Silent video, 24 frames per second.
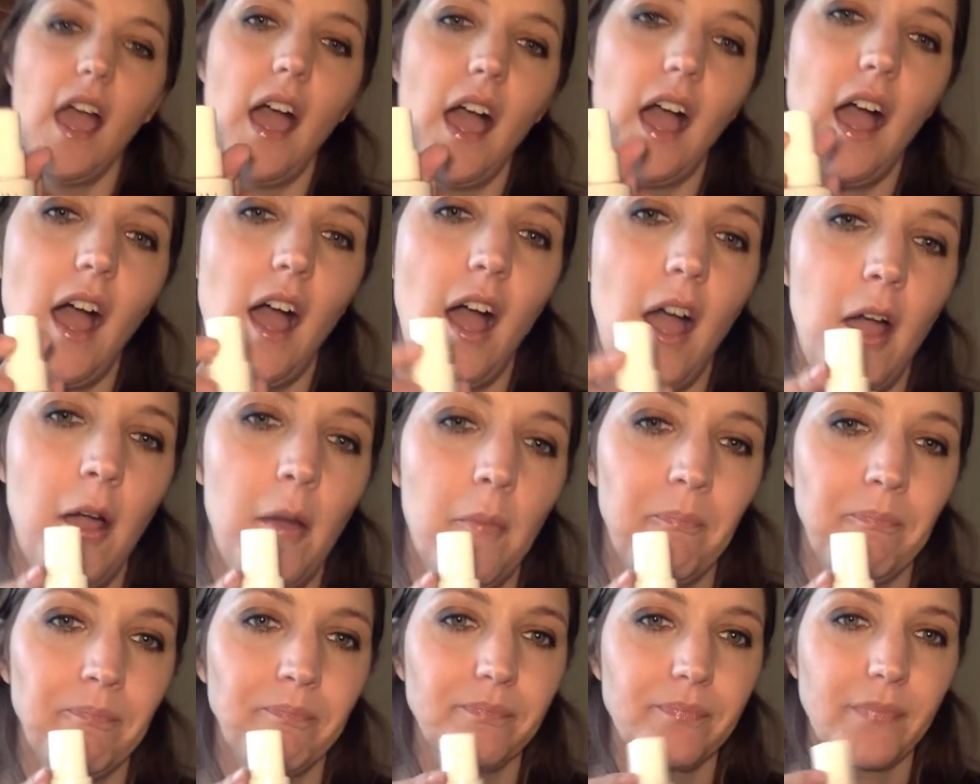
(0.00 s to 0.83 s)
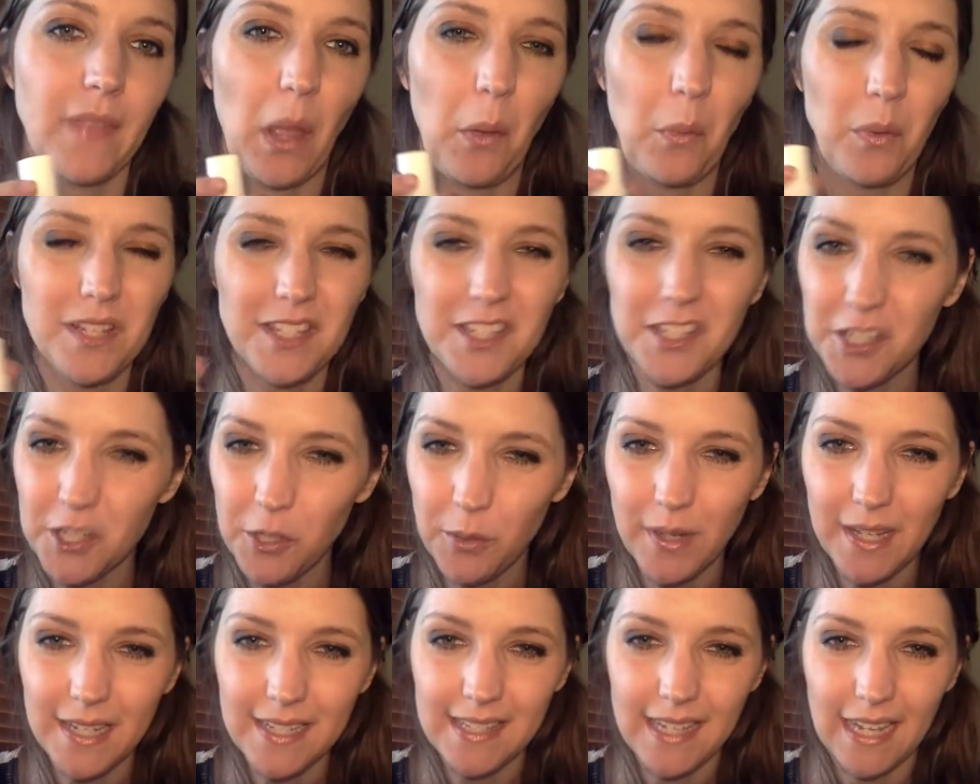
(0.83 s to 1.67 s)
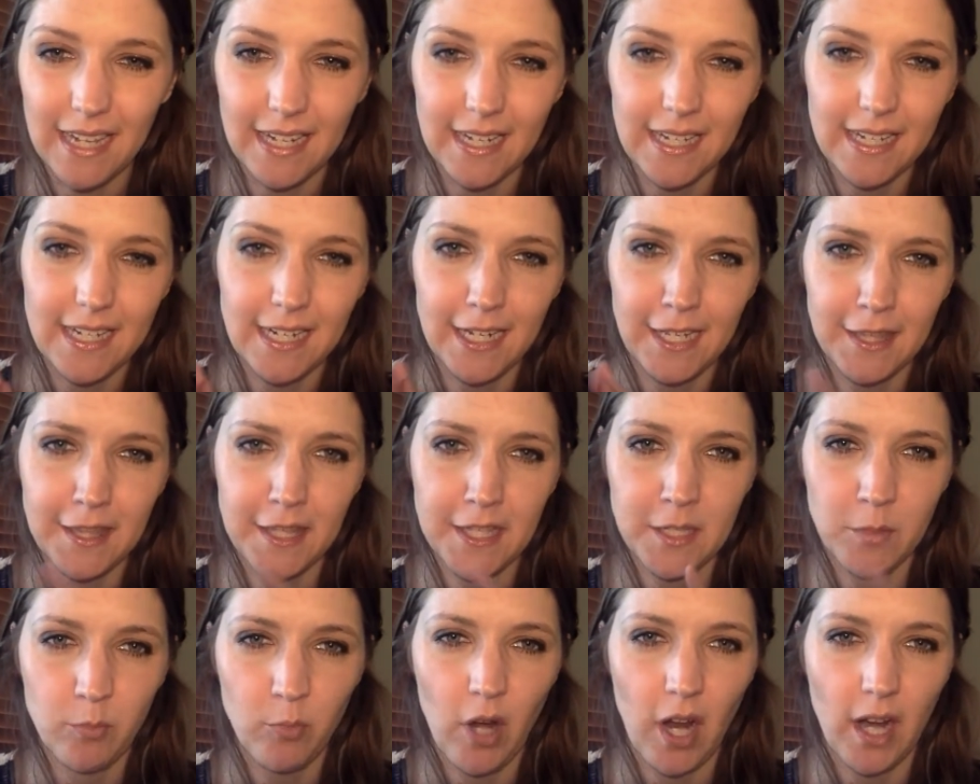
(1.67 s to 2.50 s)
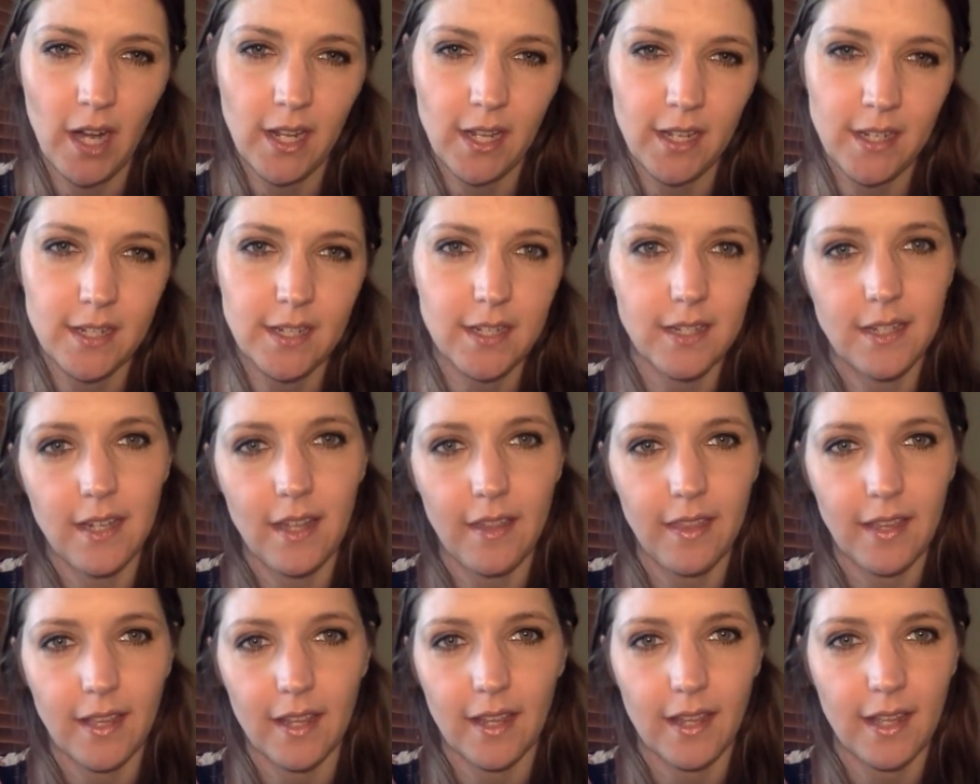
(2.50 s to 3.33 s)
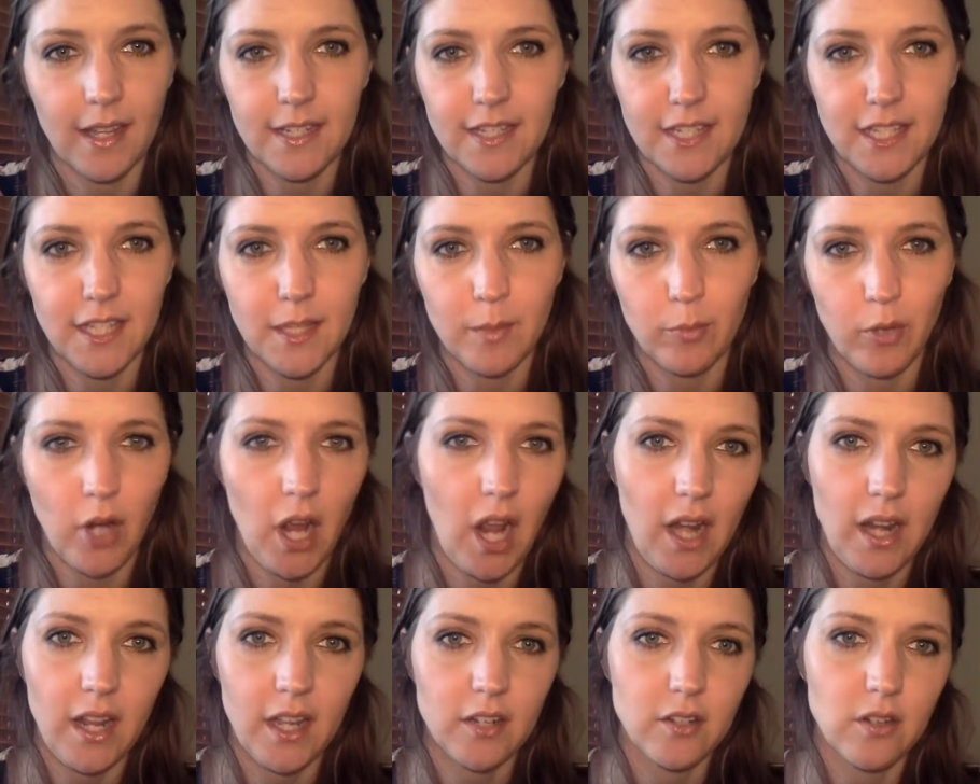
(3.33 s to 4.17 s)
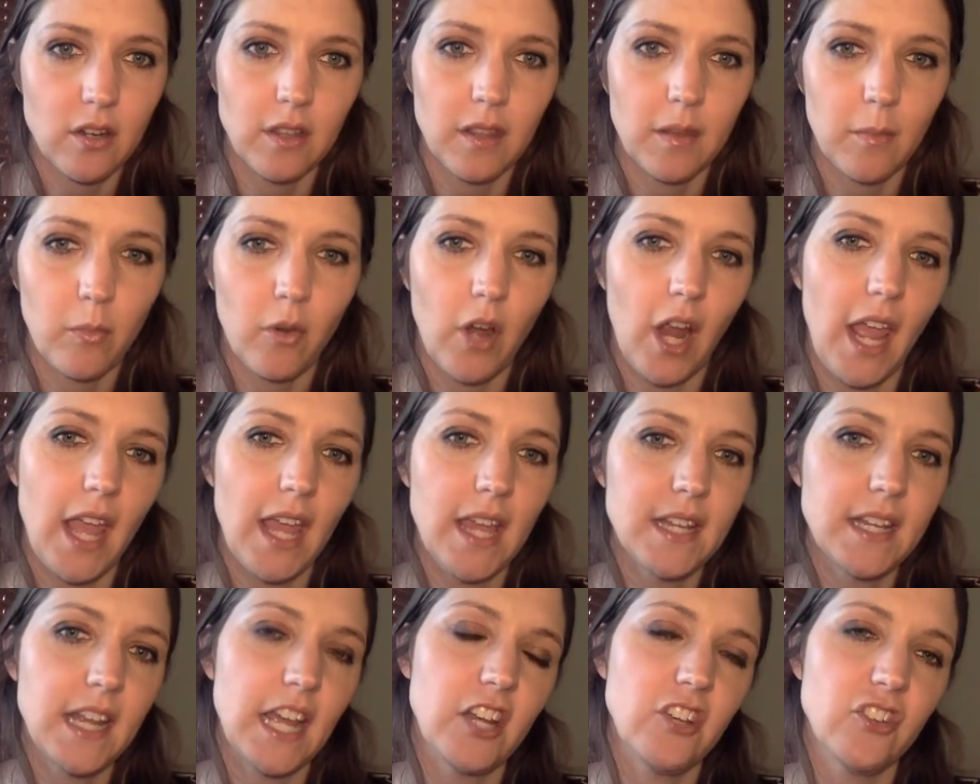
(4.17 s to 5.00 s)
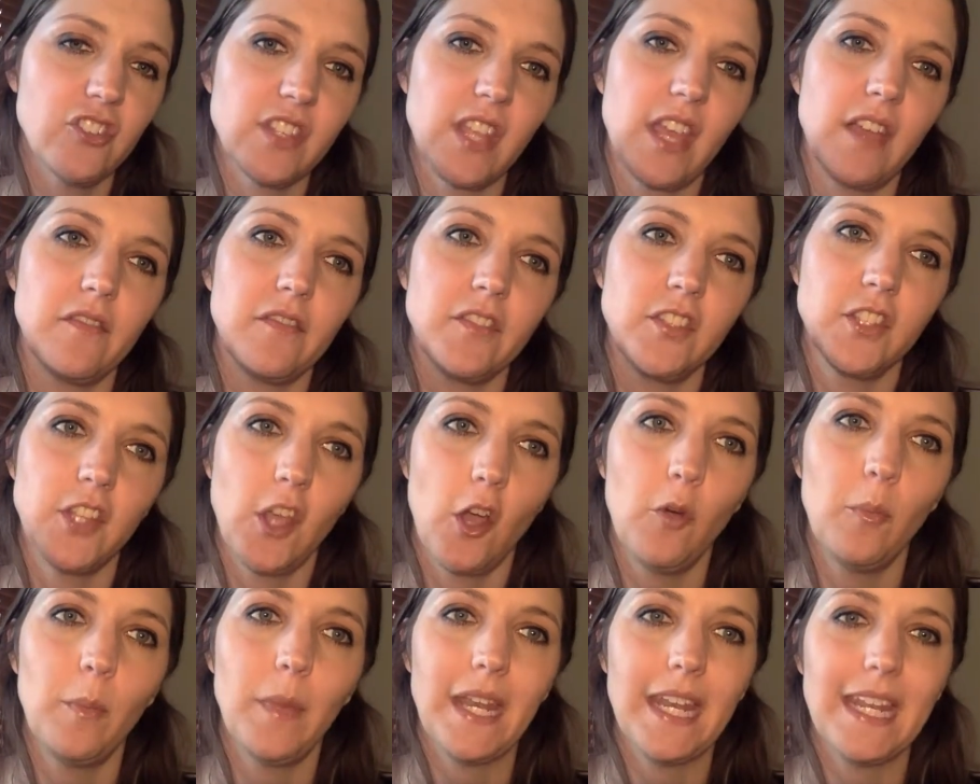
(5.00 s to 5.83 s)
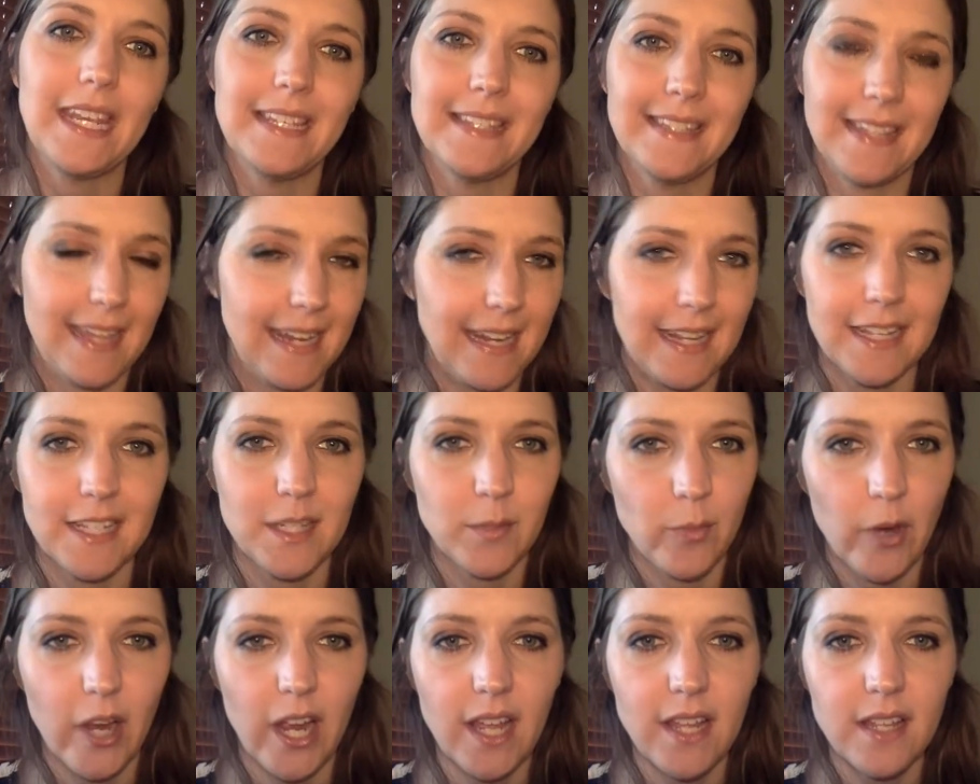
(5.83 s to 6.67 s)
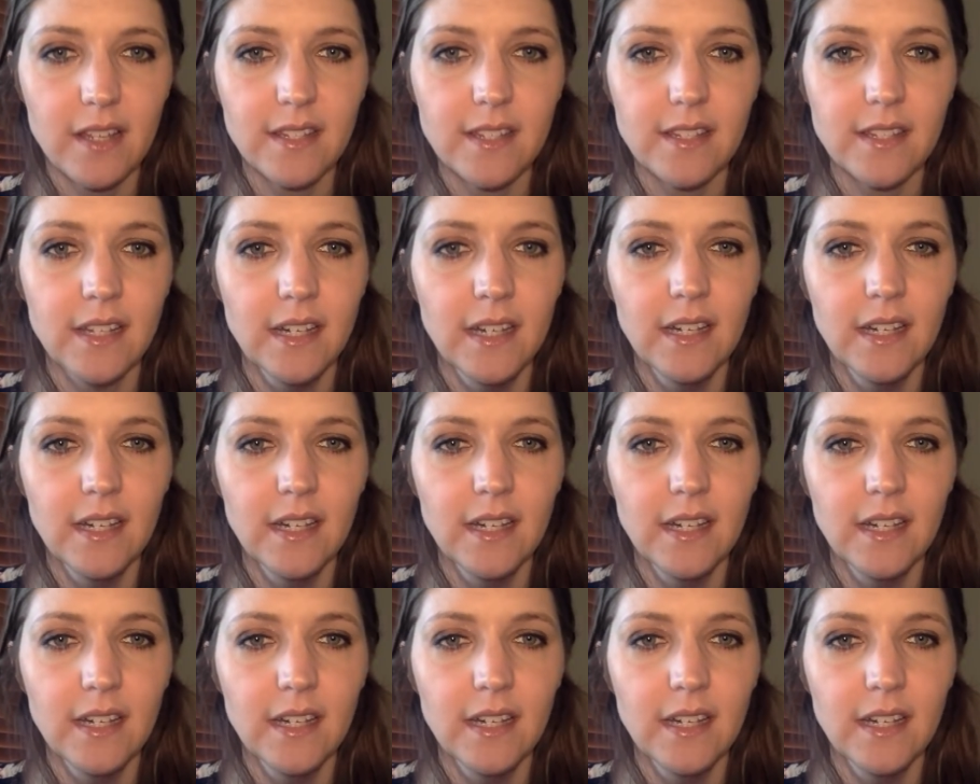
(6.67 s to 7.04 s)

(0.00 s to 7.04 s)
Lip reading: I wasn't too excited to get this product. Nothing against the product or the brand. I just have so many setting sprays.